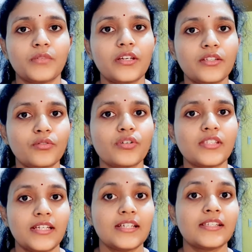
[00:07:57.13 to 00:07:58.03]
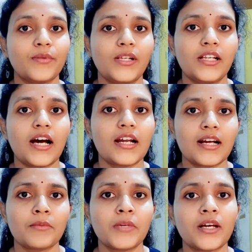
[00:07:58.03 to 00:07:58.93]
Those things are
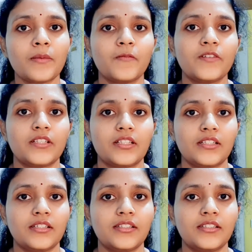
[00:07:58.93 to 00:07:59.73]
coming up with the